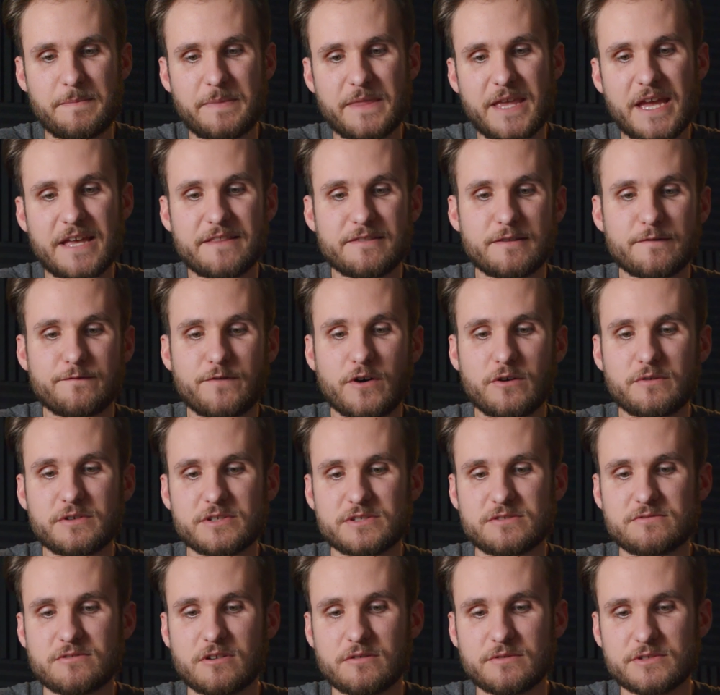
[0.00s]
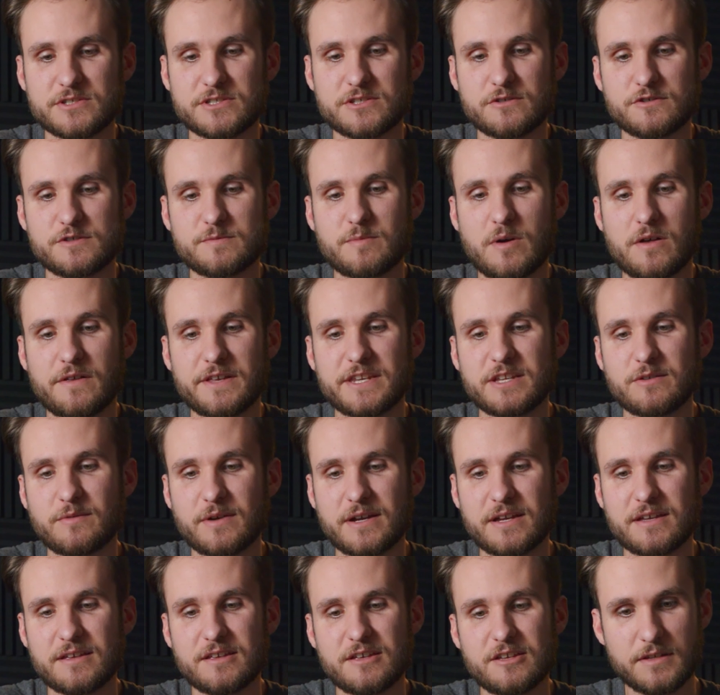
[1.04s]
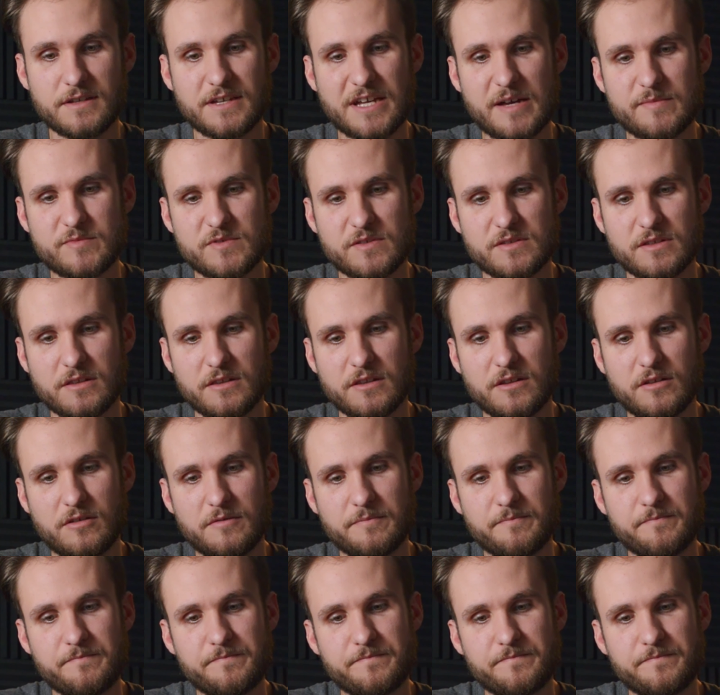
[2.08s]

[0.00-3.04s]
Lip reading: And the focus throw is so small anyway. It comes with a little